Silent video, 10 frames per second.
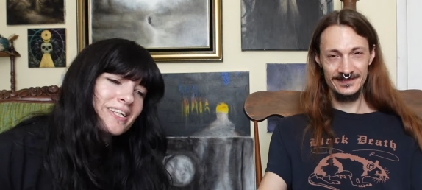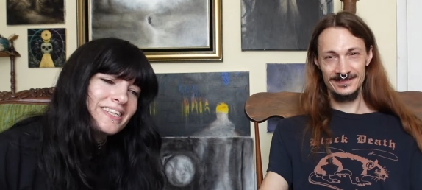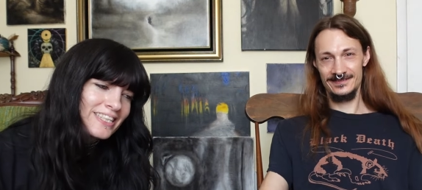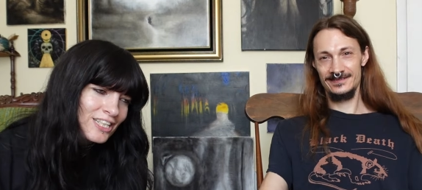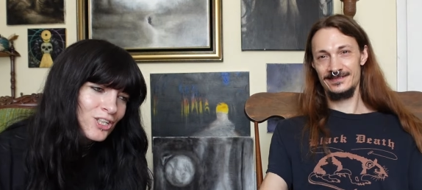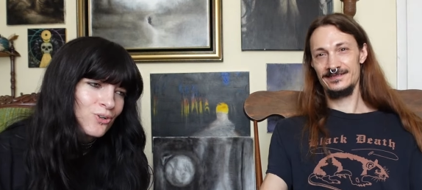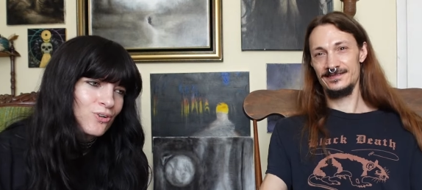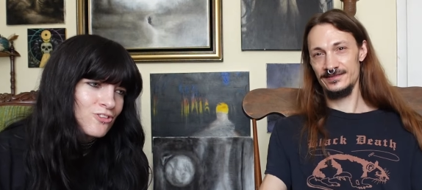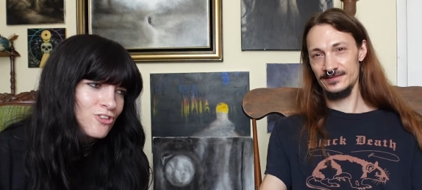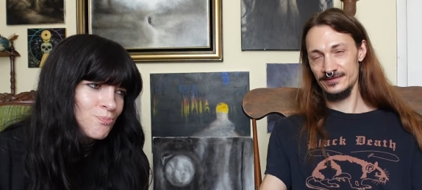Speaker 1: in
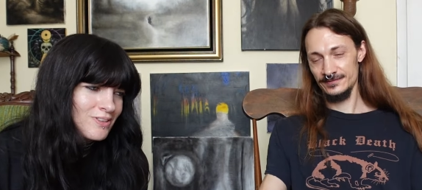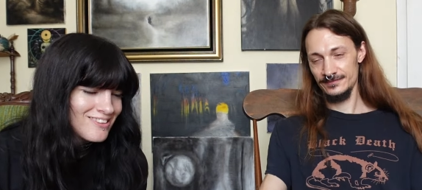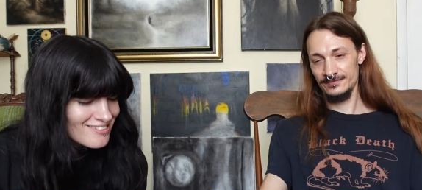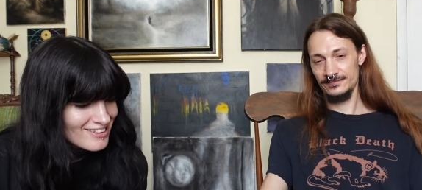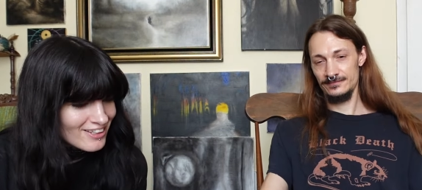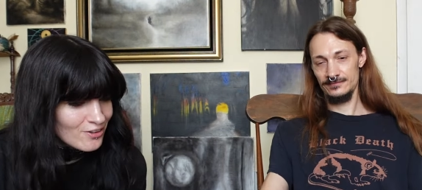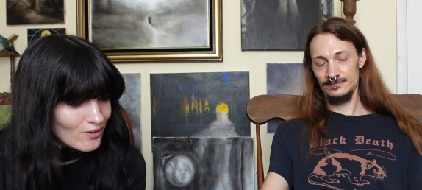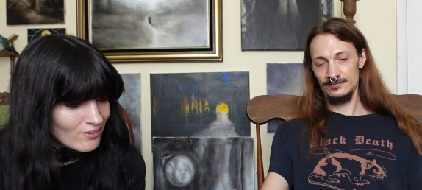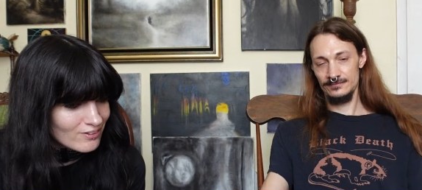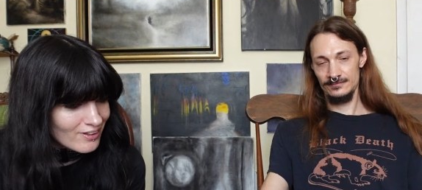years, but
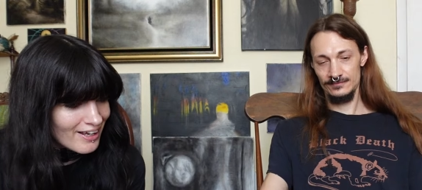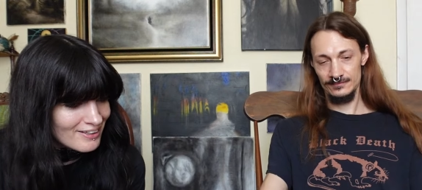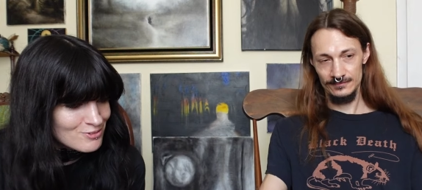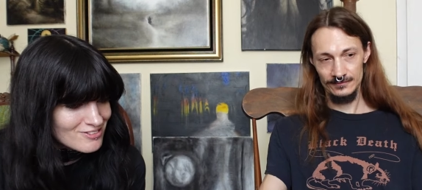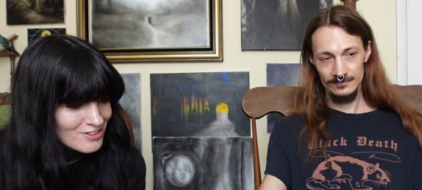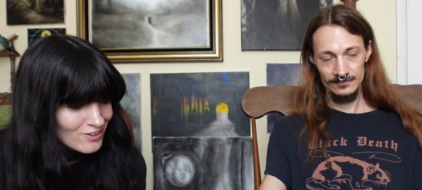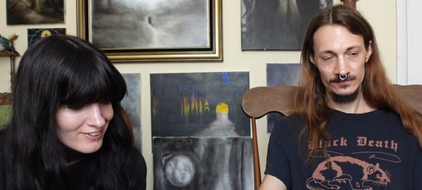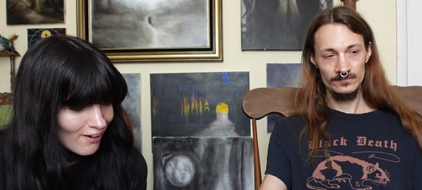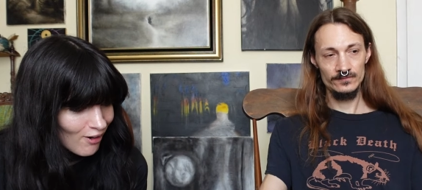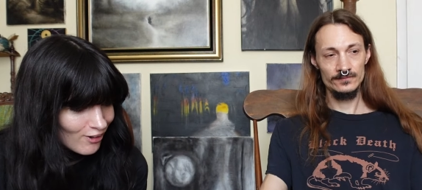still, I'm still an
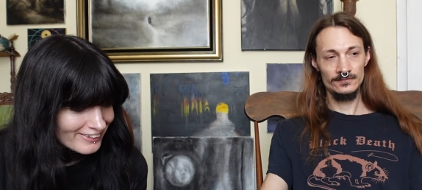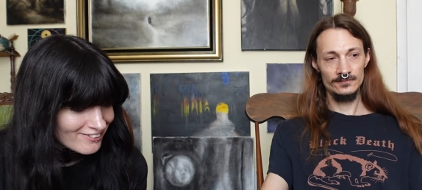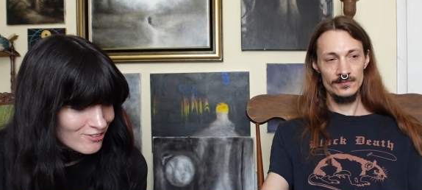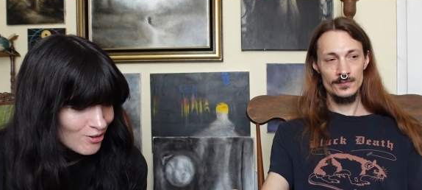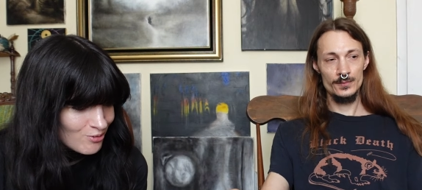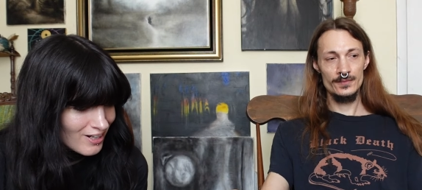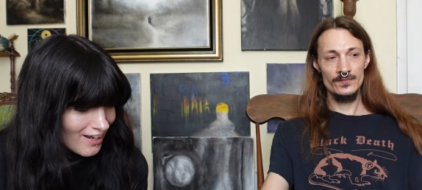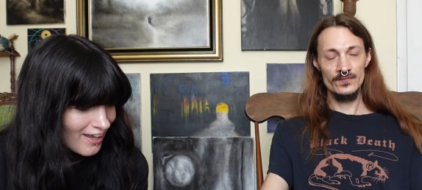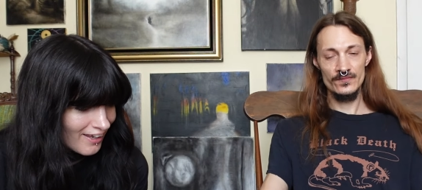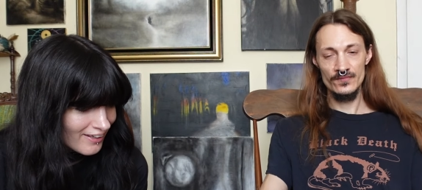artist,
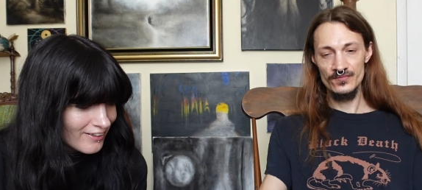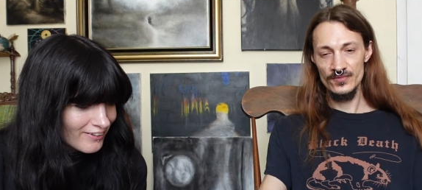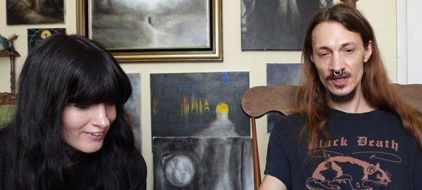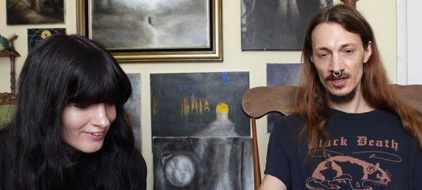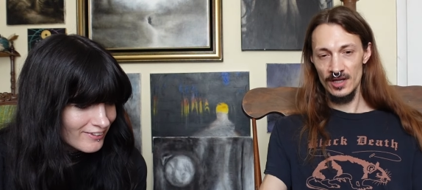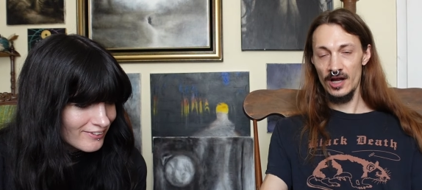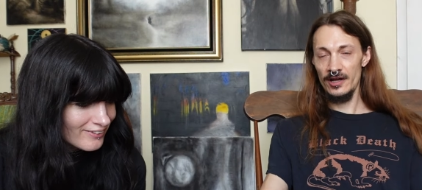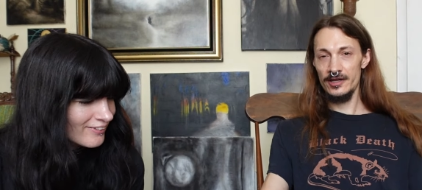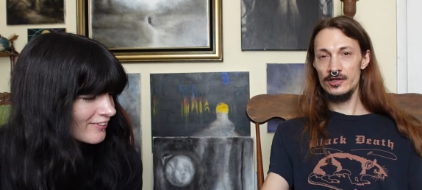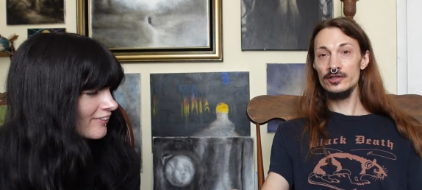okay?
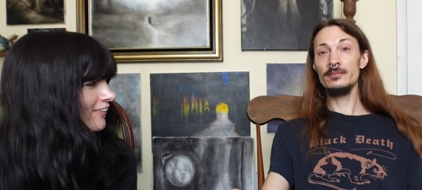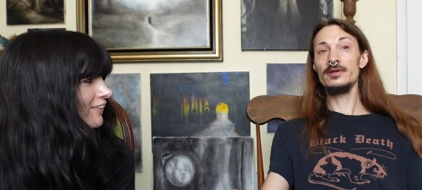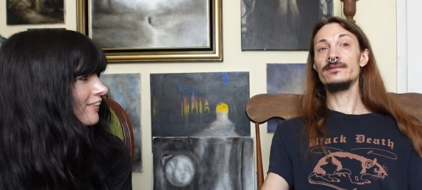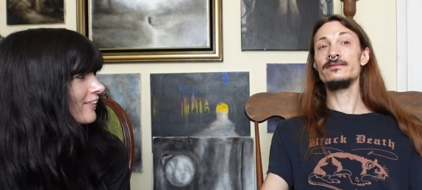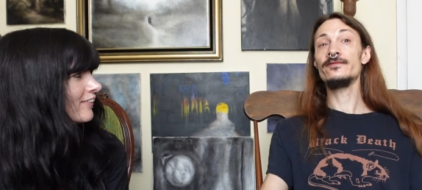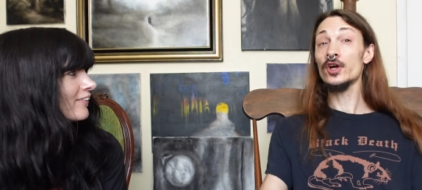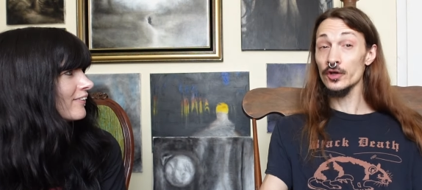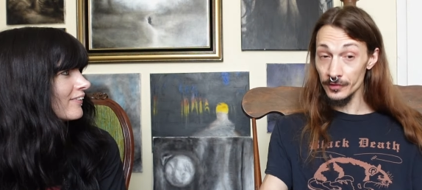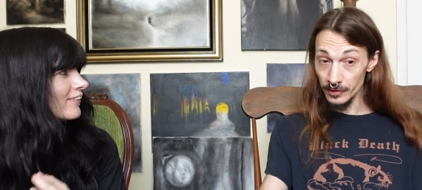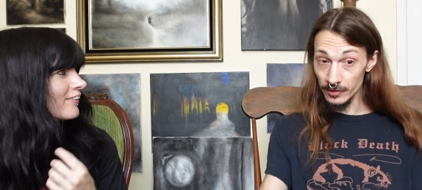
Speaker 2: I couldn't be
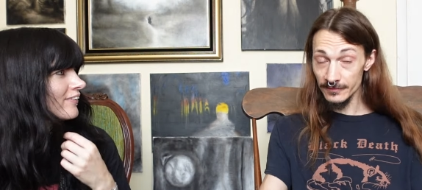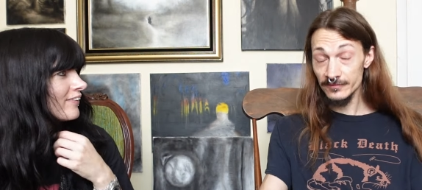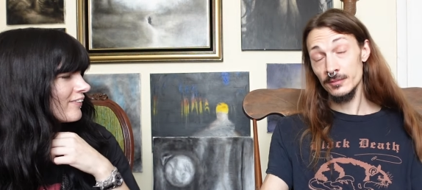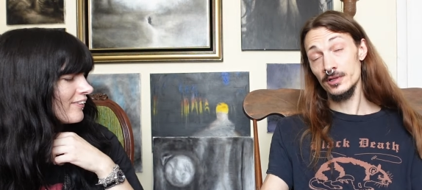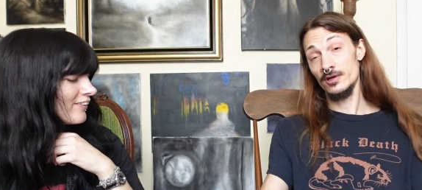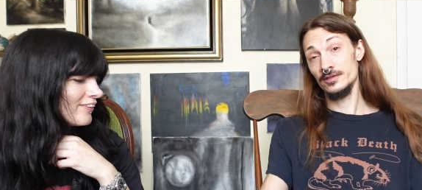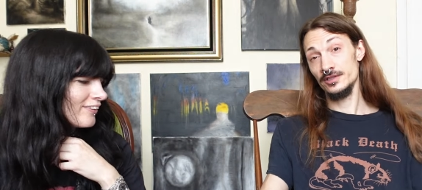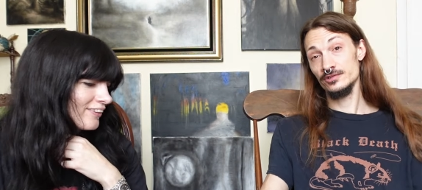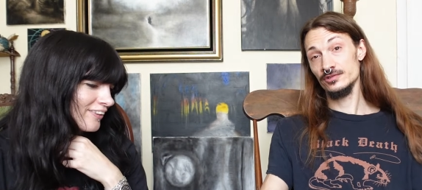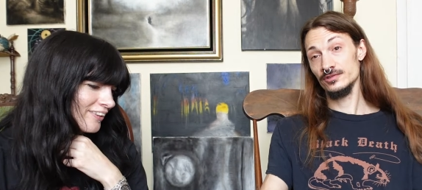further from an
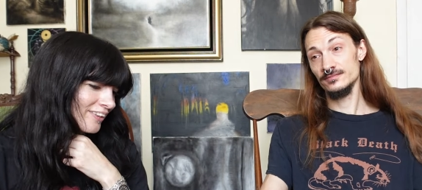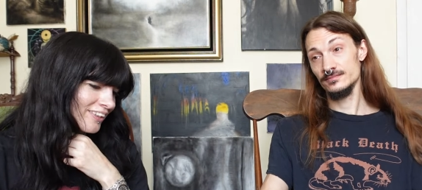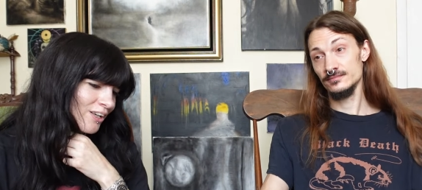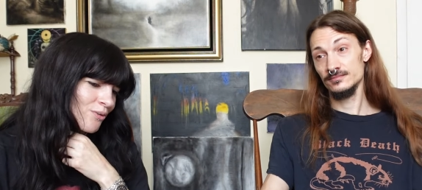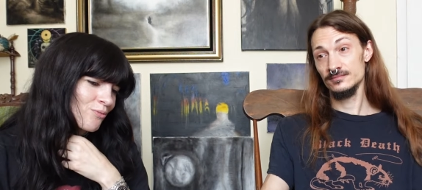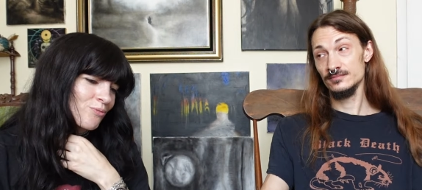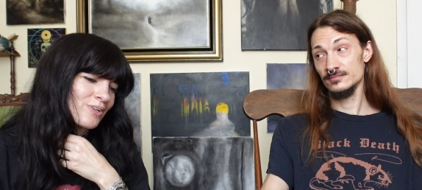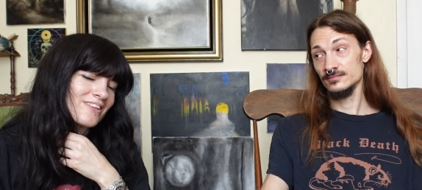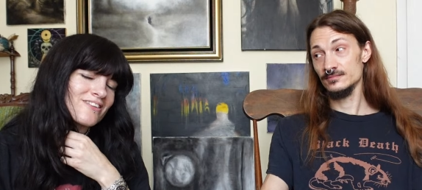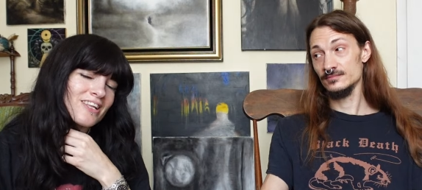artist.
Speaker 1: Yeah,
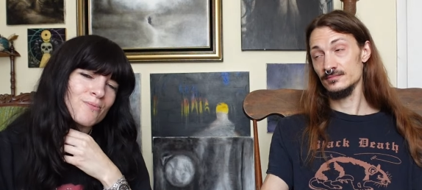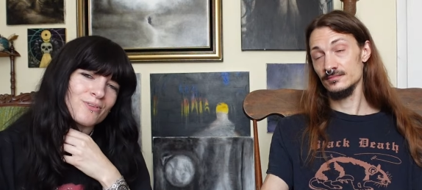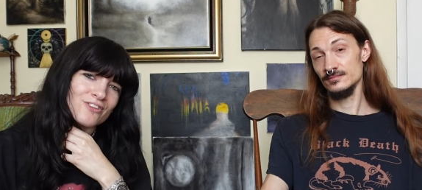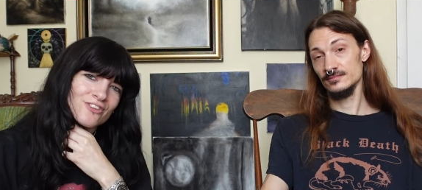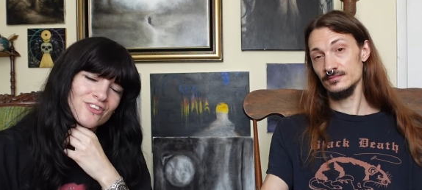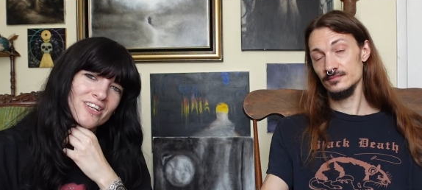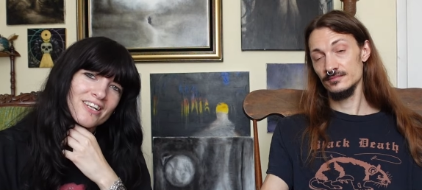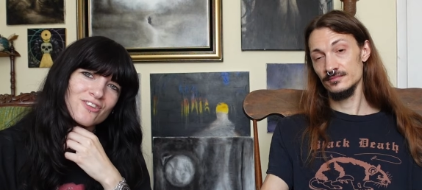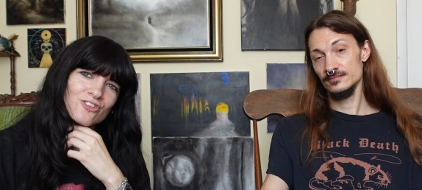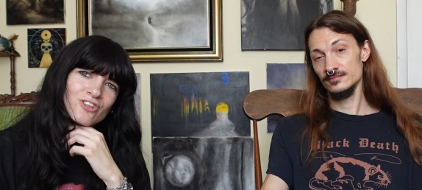we established this kind
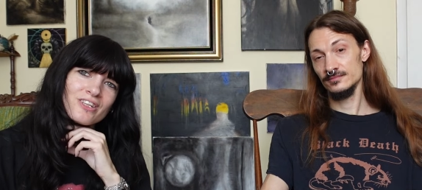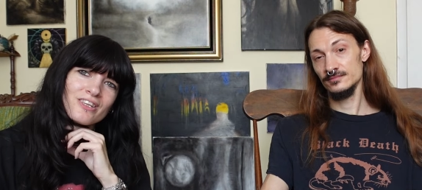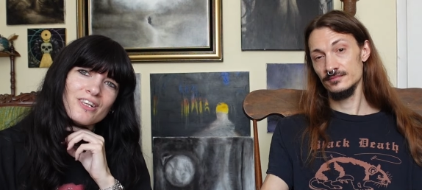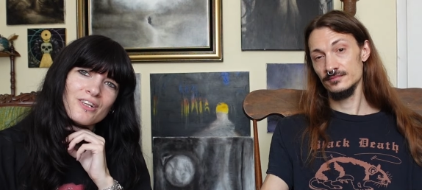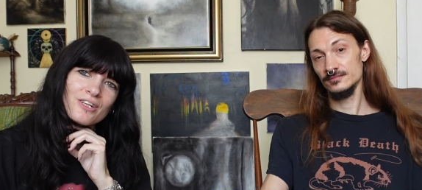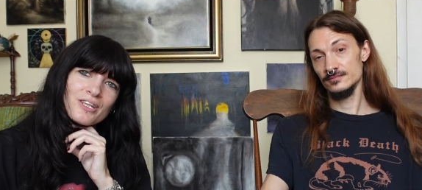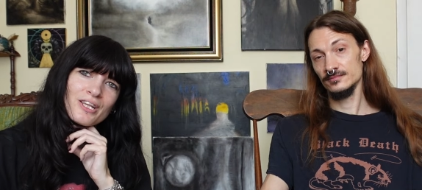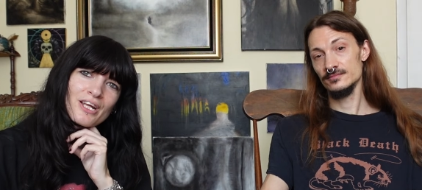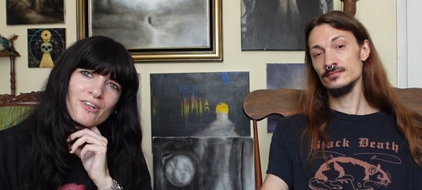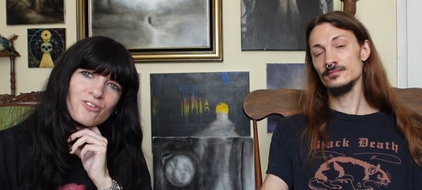of shit in the in
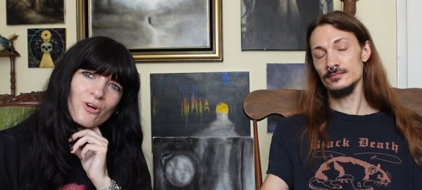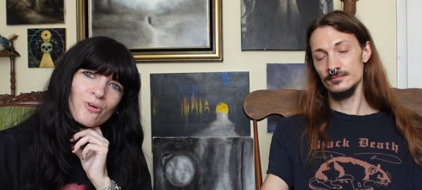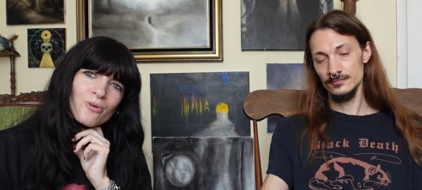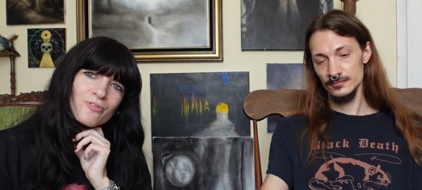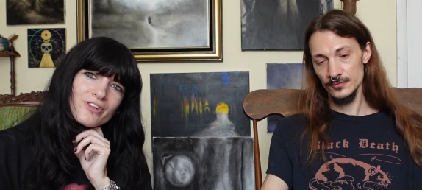that mm-hmm, charcoal mm,